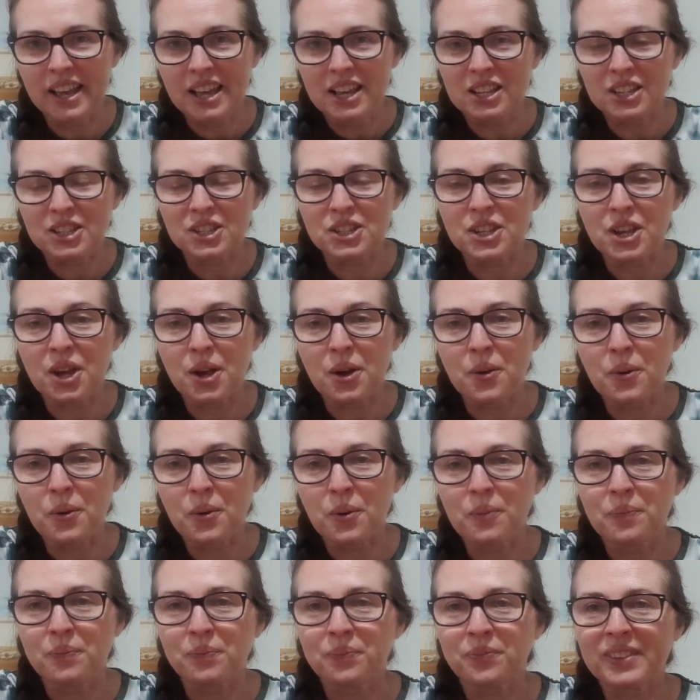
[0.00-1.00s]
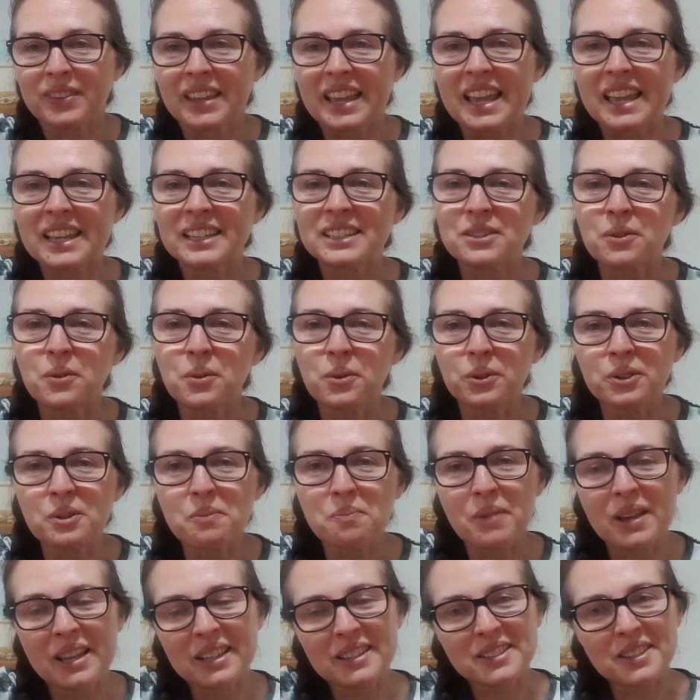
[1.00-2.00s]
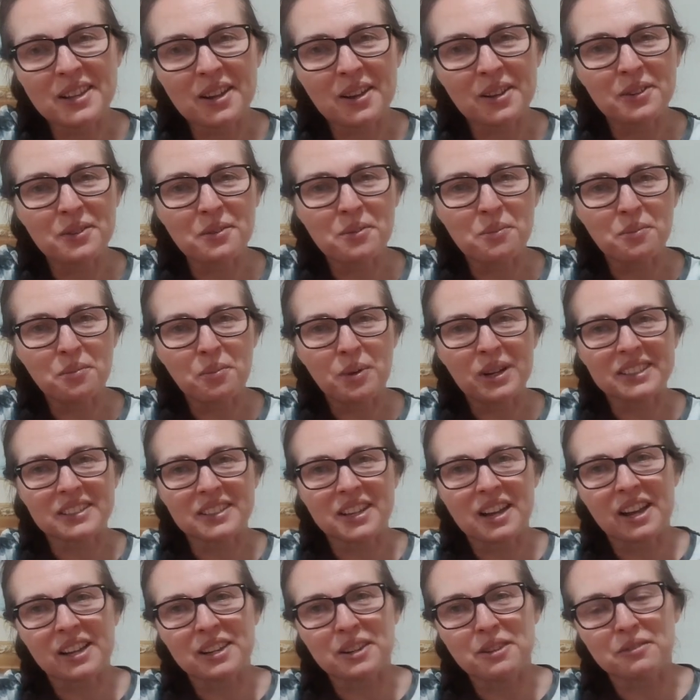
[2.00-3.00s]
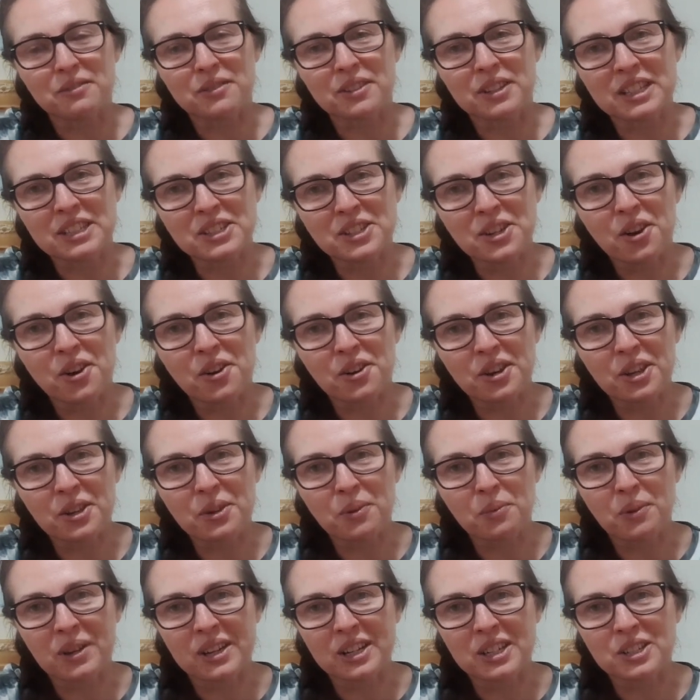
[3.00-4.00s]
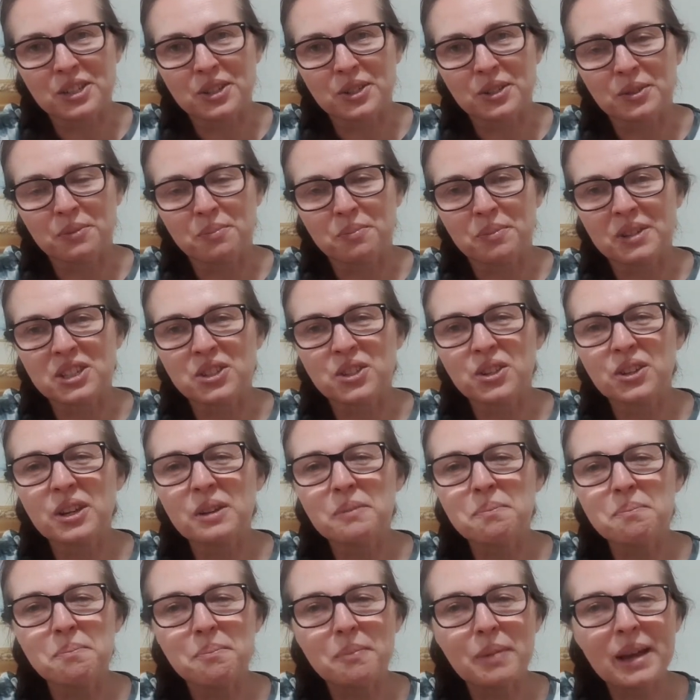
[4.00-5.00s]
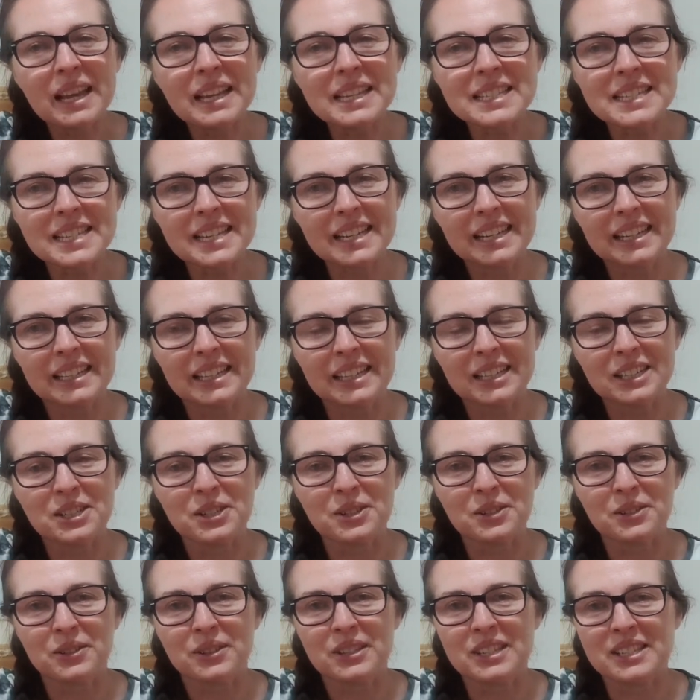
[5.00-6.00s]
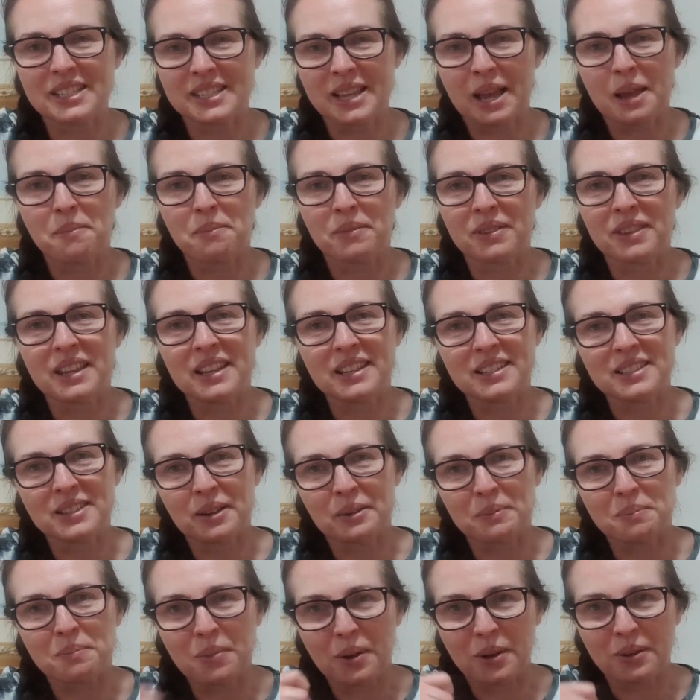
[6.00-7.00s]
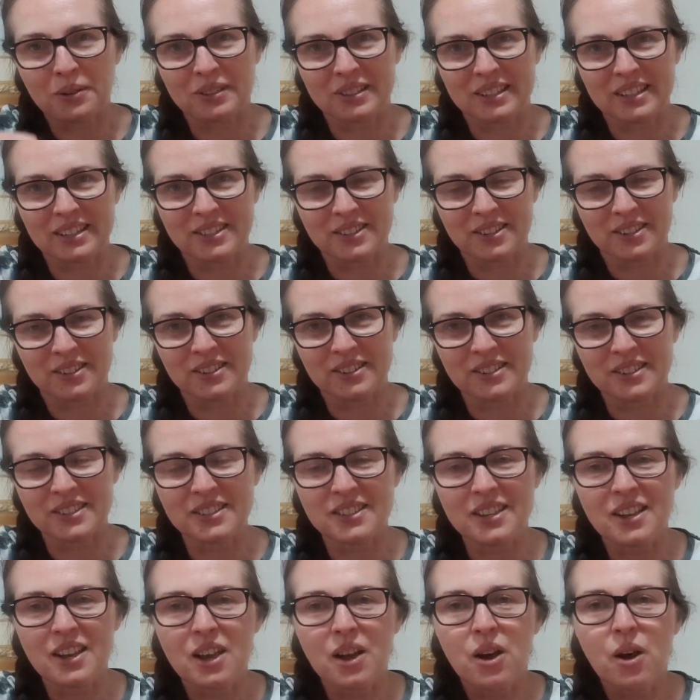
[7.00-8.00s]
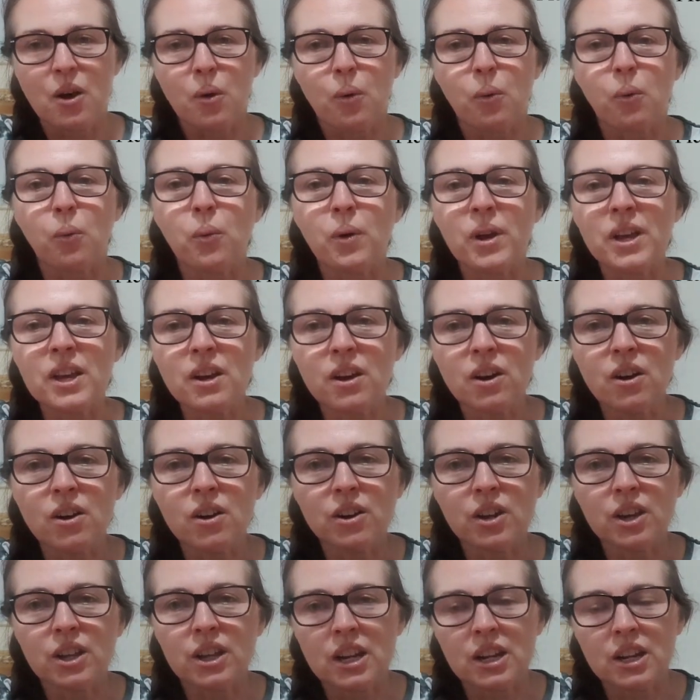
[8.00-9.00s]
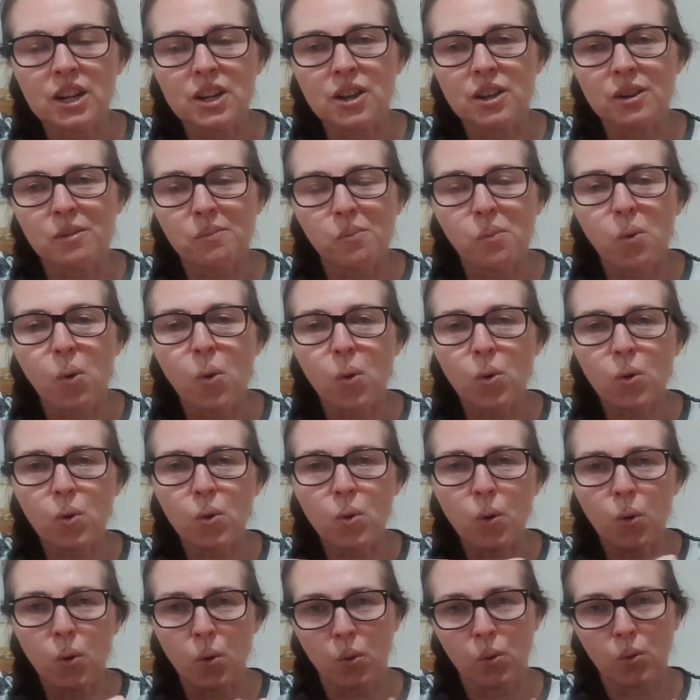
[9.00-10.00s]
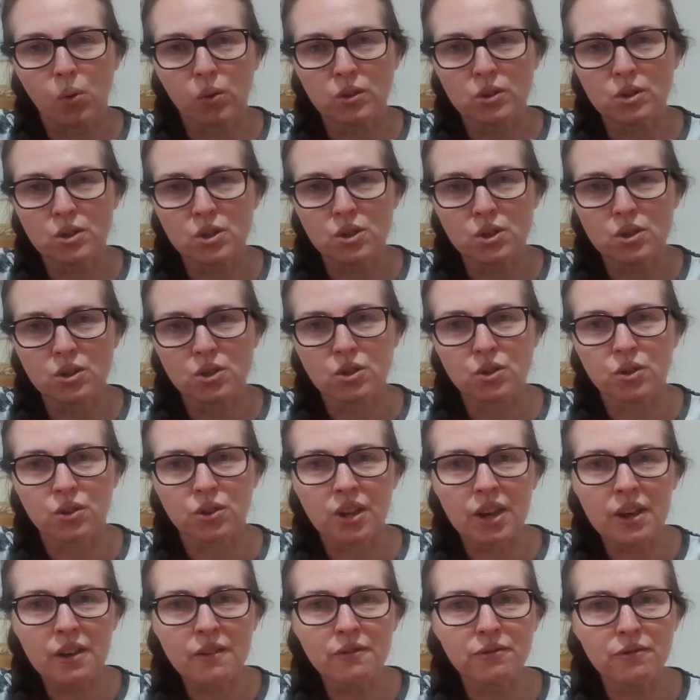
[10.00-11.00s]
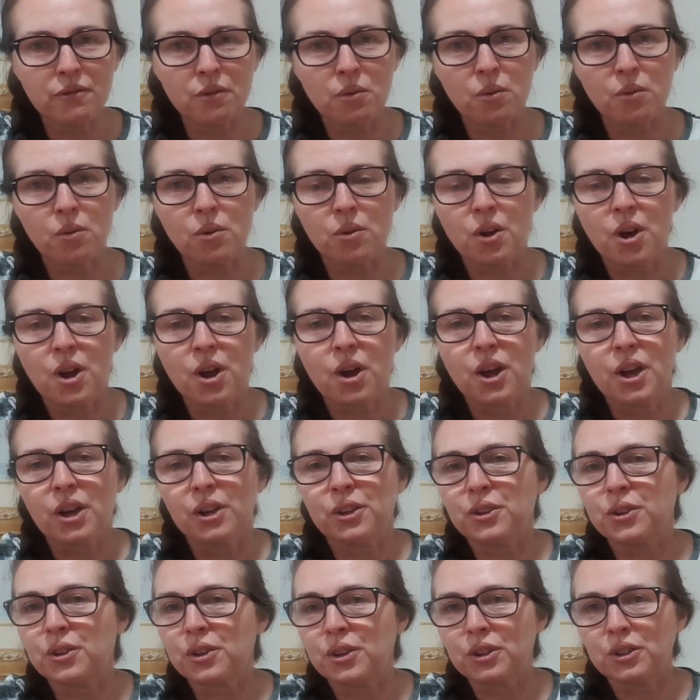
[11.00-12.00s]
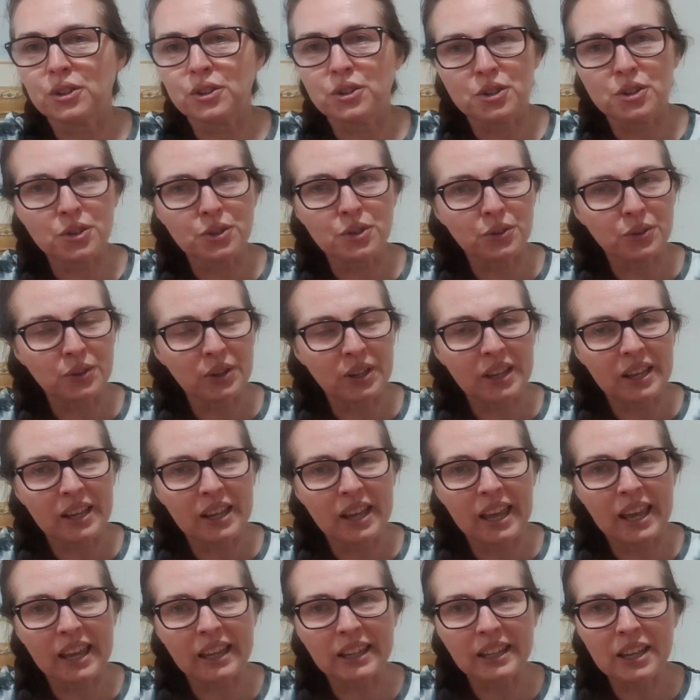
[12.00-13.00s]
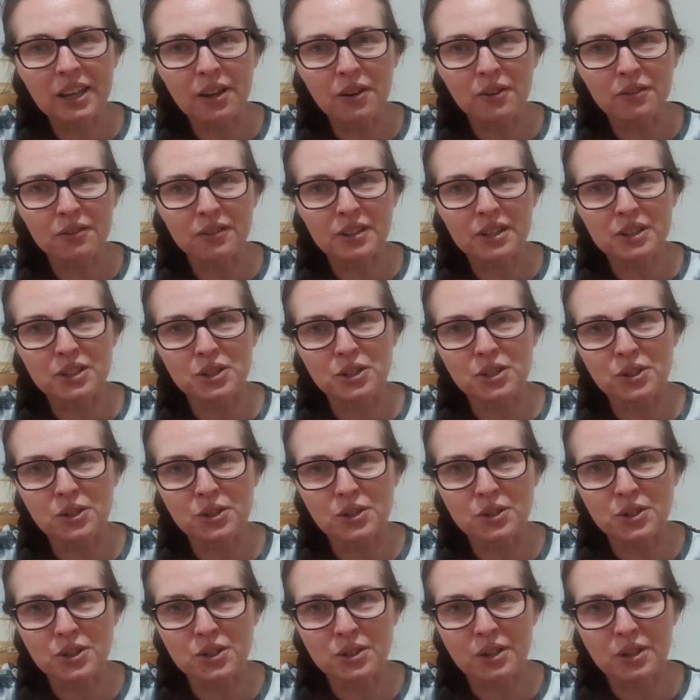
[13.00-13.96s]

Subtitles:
So it all depends on what kind of guitaring you want to do, but you can basically do the same things on both guitars. We are going to learn more chords, so therefore you can do any of the two